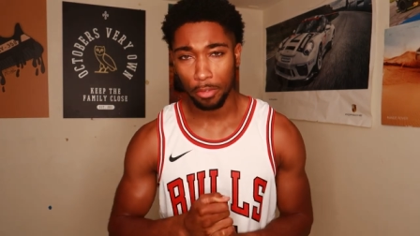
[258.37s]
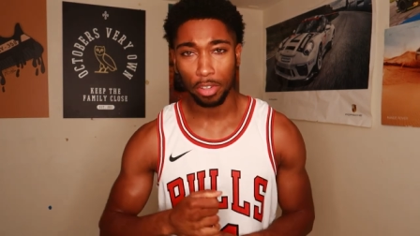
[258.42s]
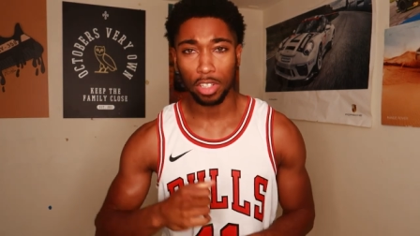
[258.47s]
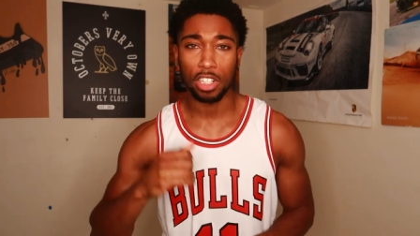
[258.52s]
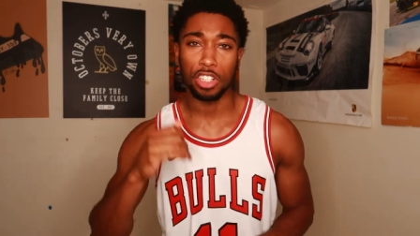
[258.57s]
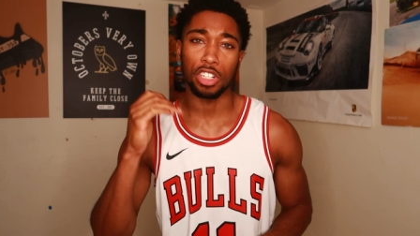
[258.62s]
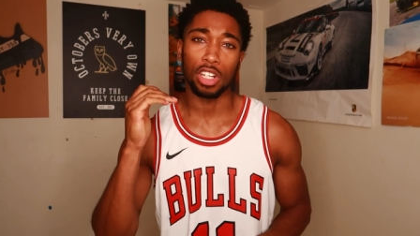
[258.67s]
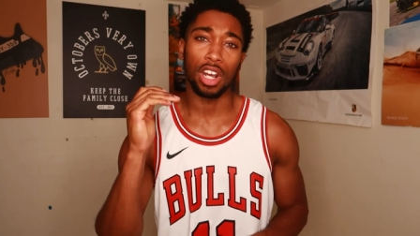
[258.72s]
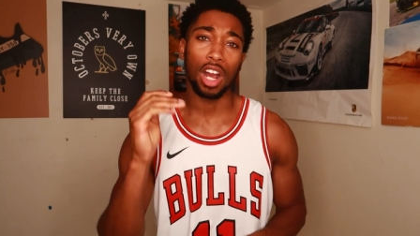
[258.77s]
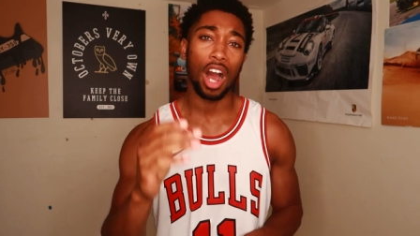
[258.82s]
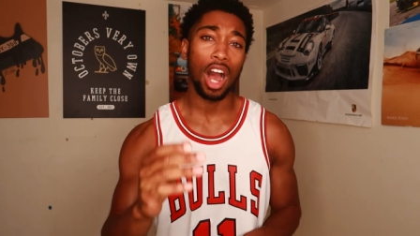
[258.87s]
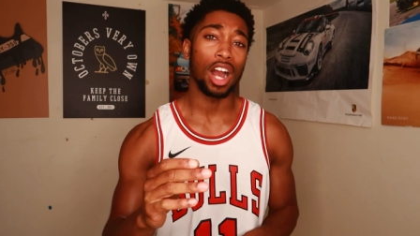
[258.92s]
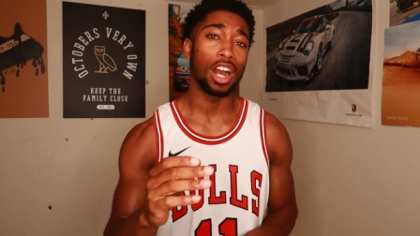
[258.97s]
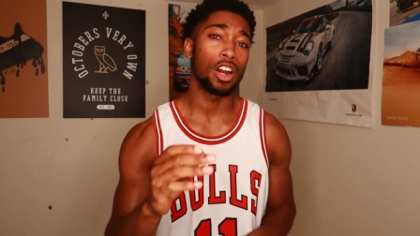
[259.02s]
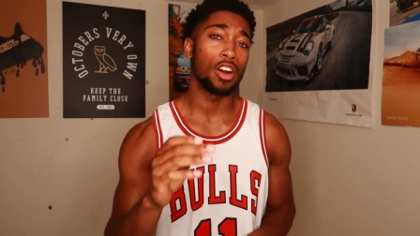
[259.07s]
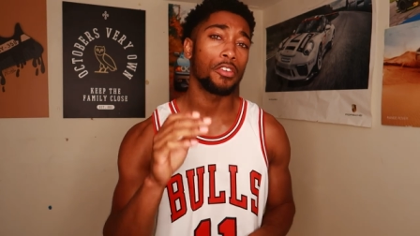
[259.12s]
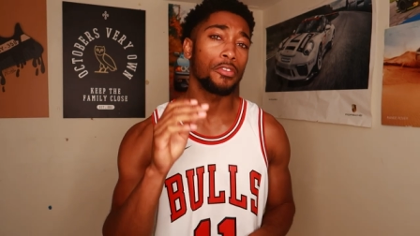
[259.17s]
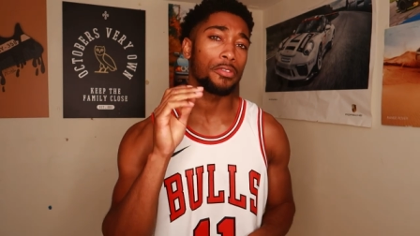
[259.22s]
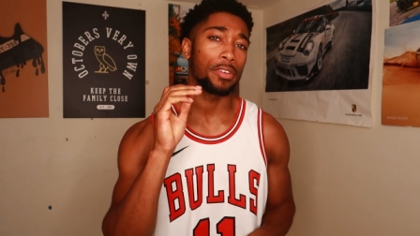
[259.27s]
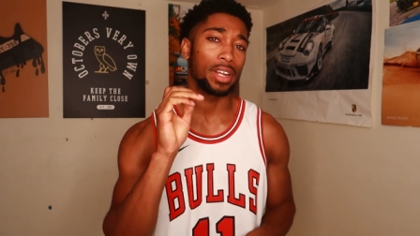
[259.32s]
for the
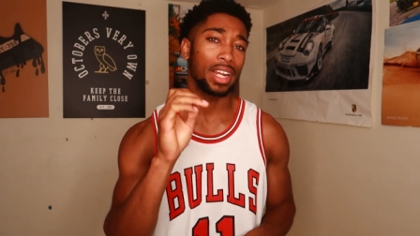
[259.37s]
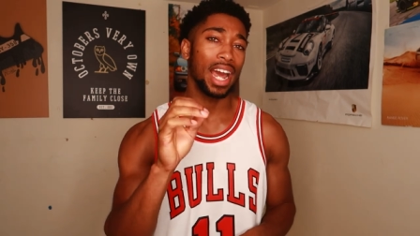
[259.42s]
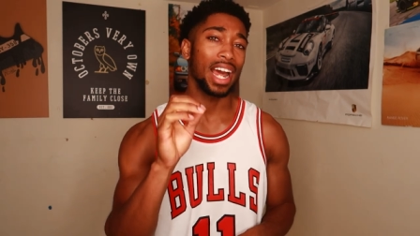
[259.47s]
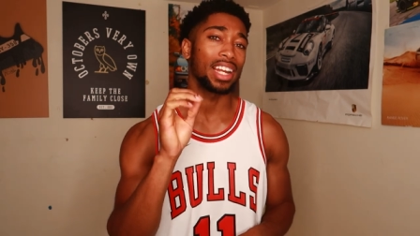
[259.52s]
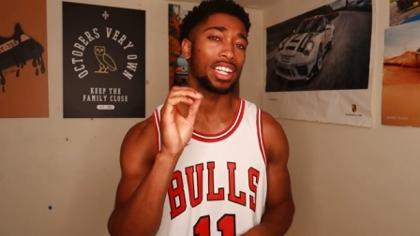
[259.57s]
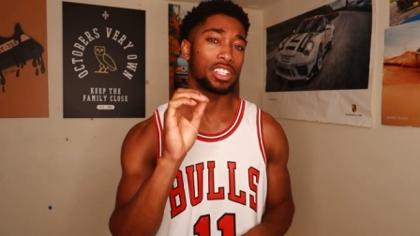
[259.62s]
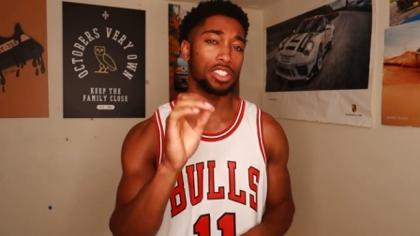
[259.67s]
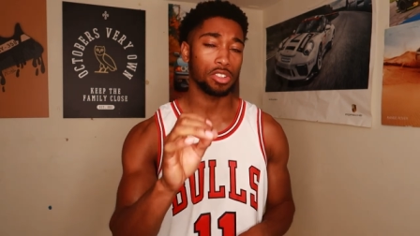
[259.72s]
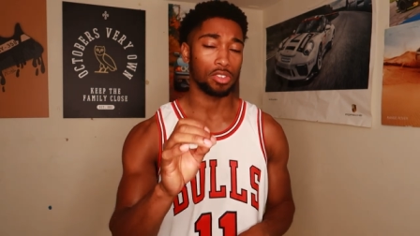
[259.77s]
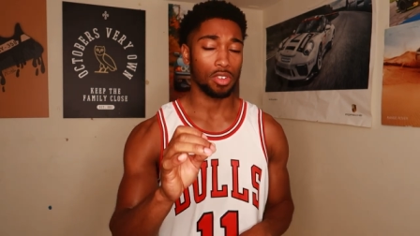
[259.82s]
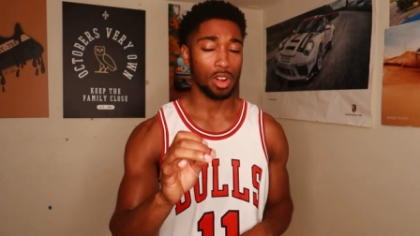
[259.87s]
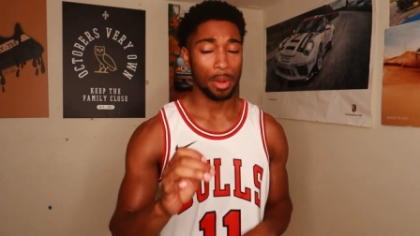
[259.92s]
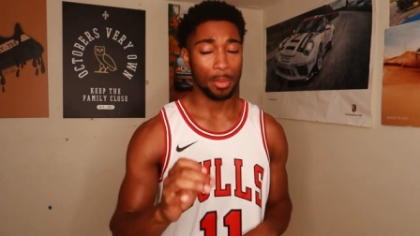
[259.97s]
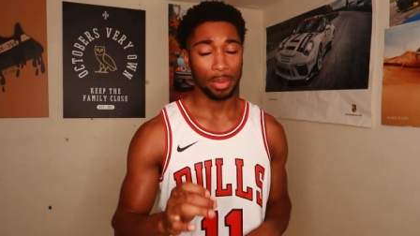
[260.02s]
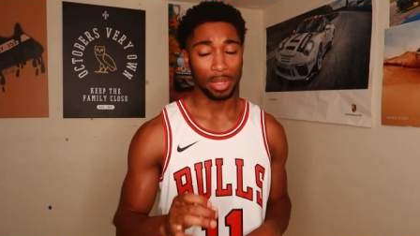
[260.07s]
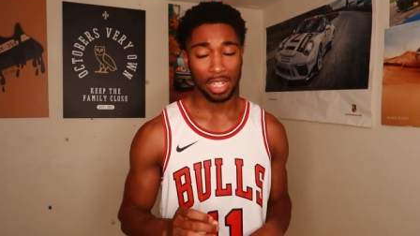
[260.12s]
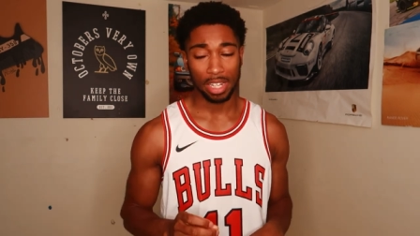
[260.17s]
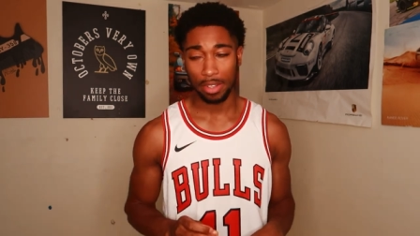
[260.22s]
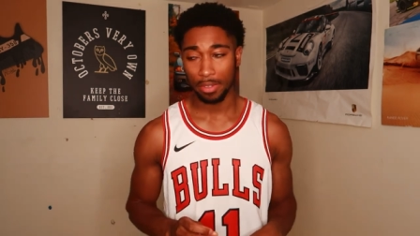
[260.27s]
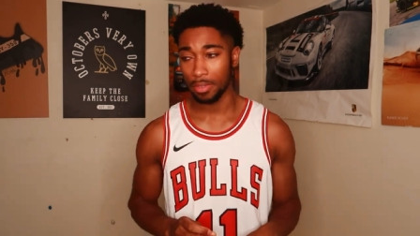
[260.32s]
Chicago Fanatics store, I
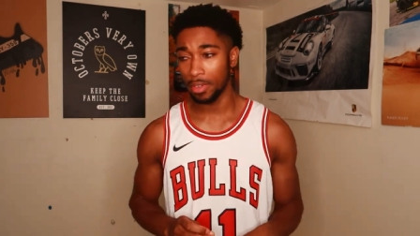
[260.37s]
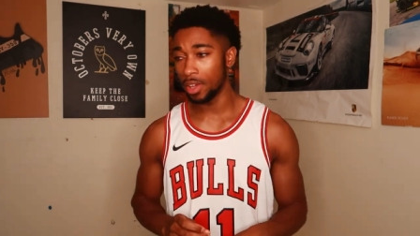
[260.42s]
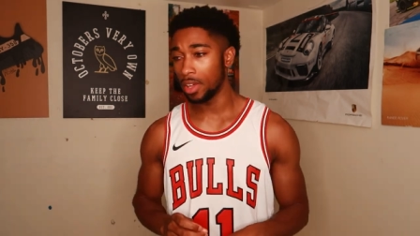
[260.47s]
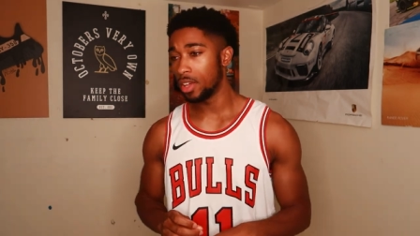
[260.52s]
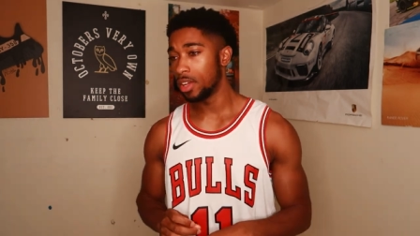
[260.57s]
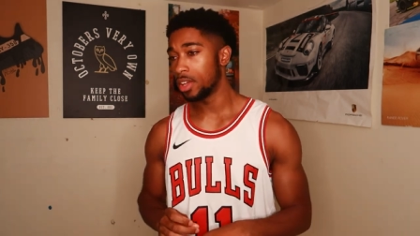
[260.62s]
believe.